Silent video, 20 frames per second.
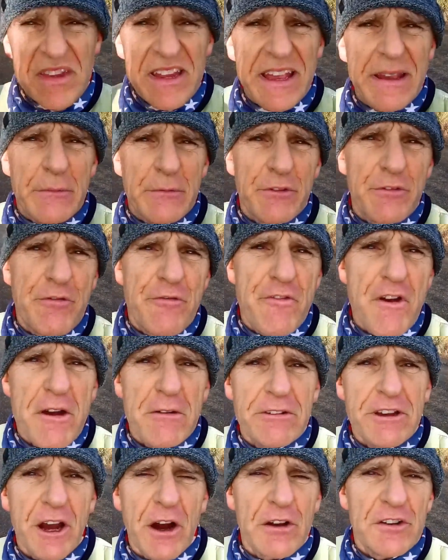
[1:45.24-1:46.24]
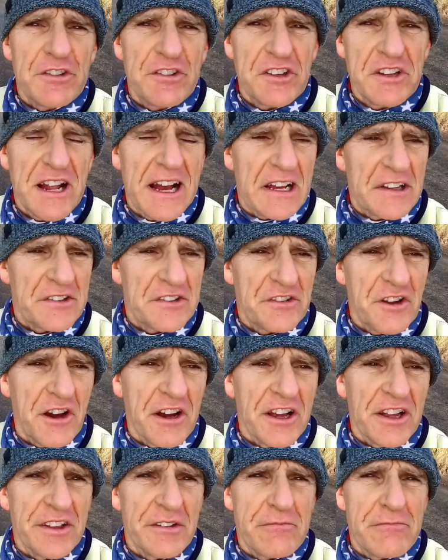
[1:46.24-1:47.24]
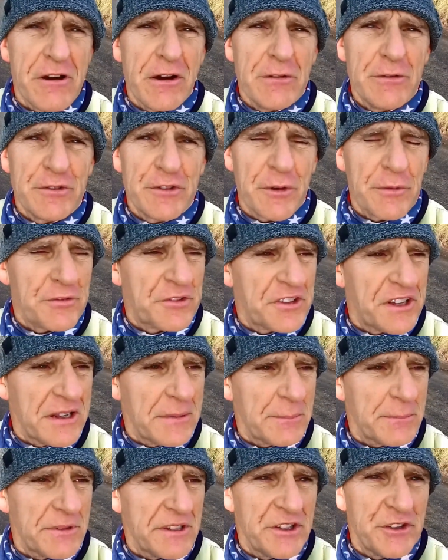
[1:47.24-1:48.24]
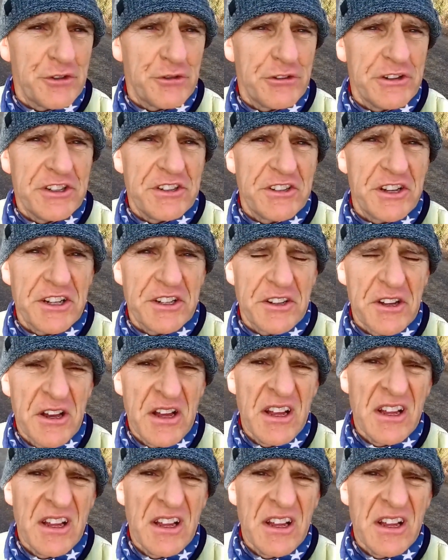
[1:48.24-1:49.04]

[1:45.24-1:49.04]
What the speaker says: It was very icy last night and the roads obviously hadn't been treated,